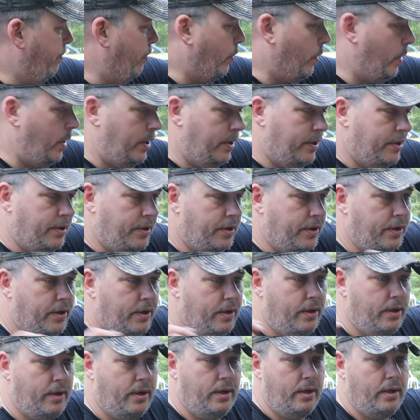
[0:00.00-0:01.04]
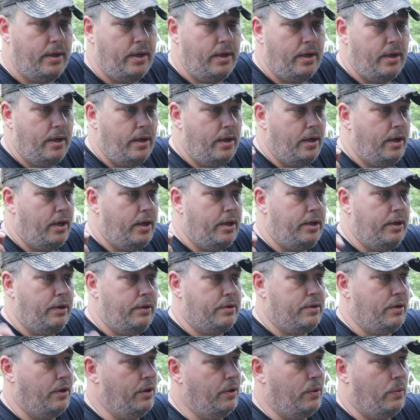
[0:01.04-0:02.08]
port. You
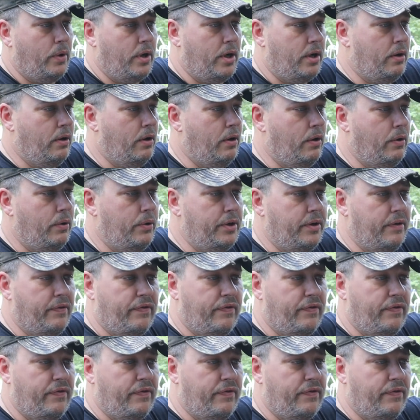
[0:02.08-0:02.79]
turn the water on,